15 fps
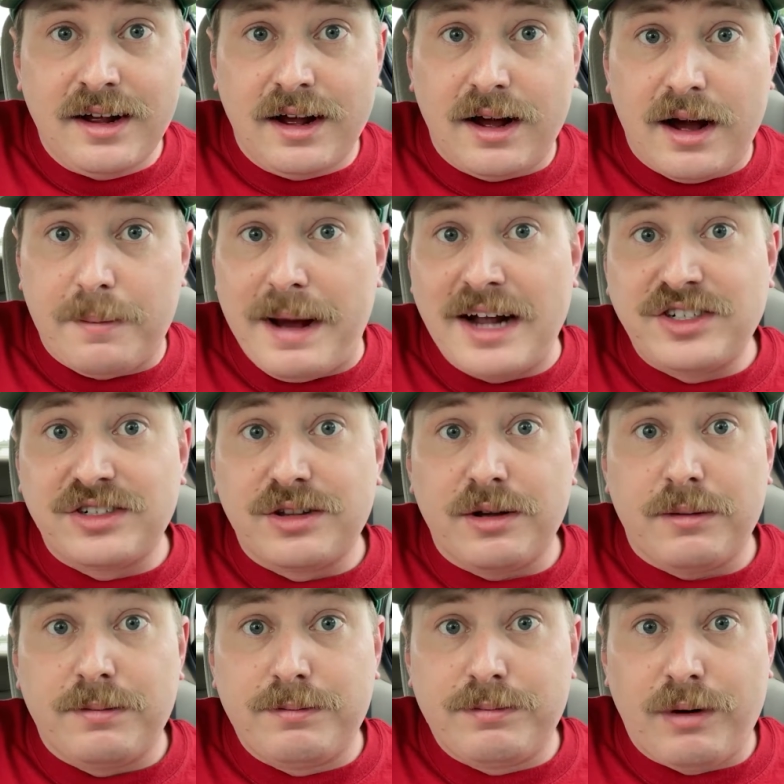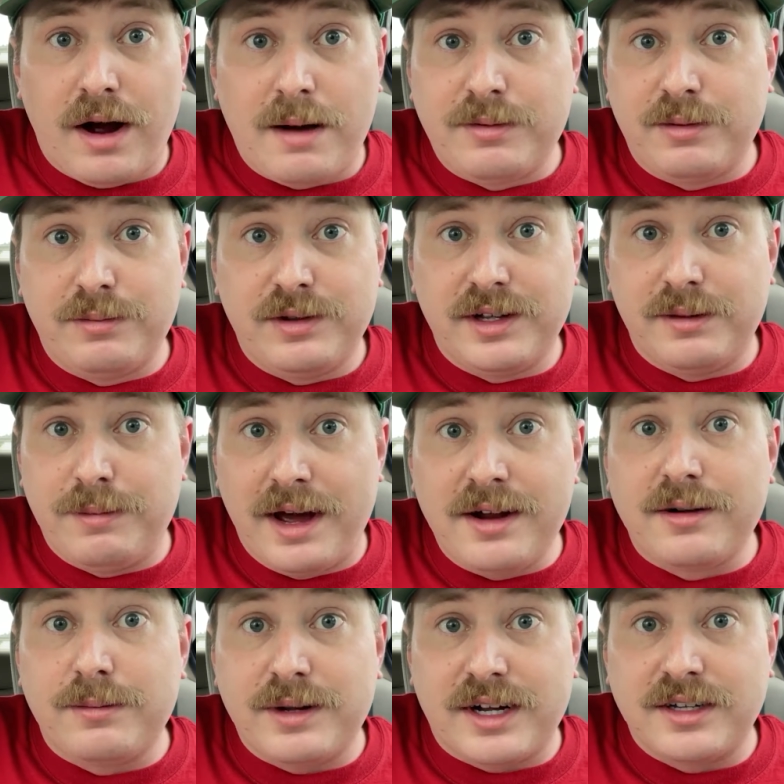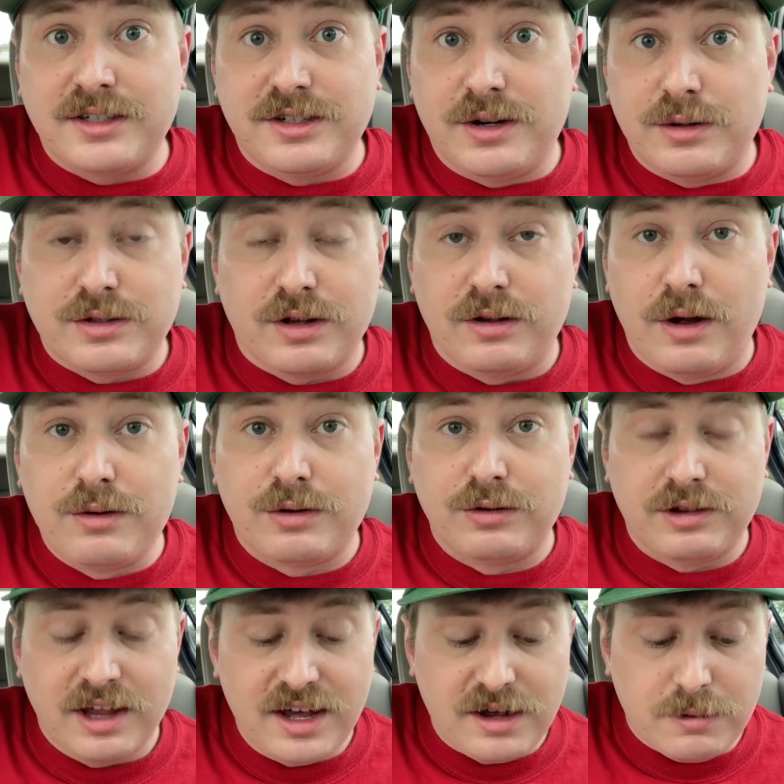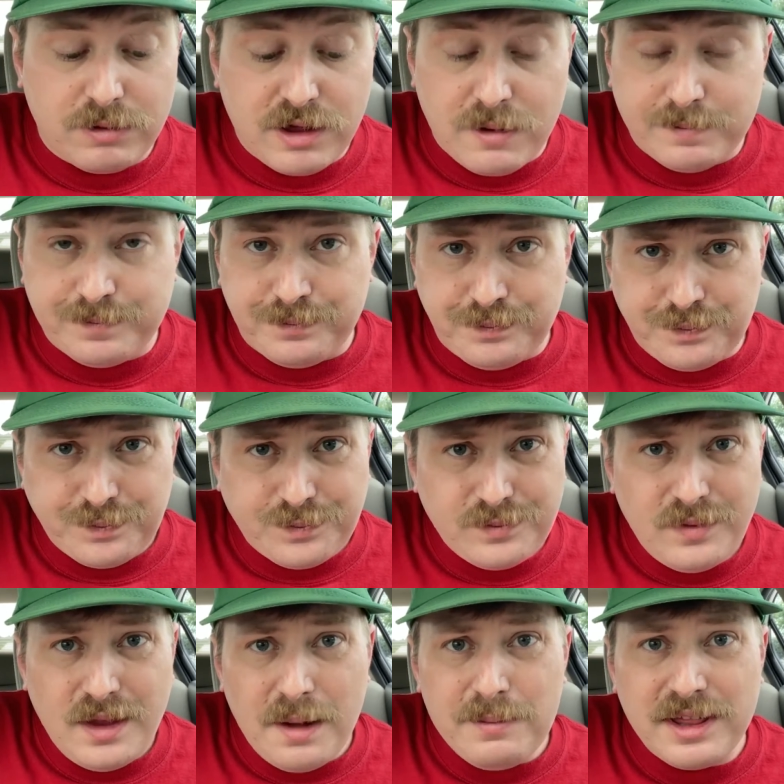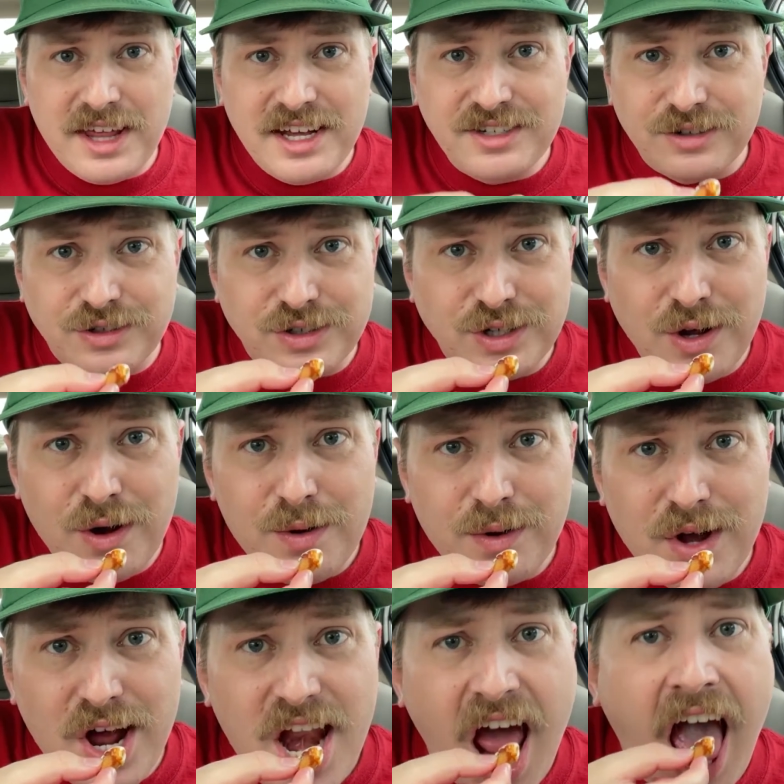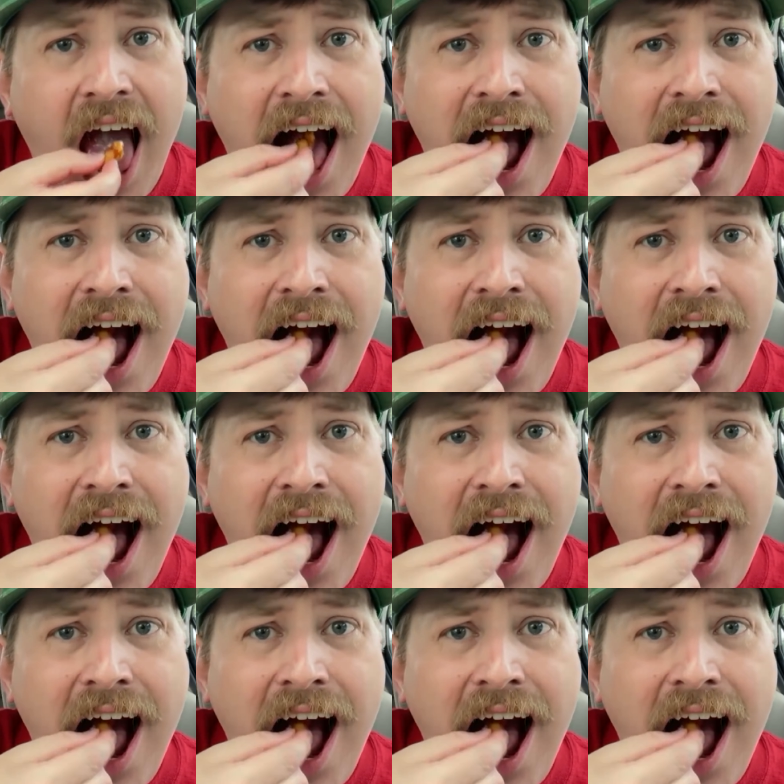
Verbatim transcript: I imagine they're probably better because, it's a local thing up there. But these are so good.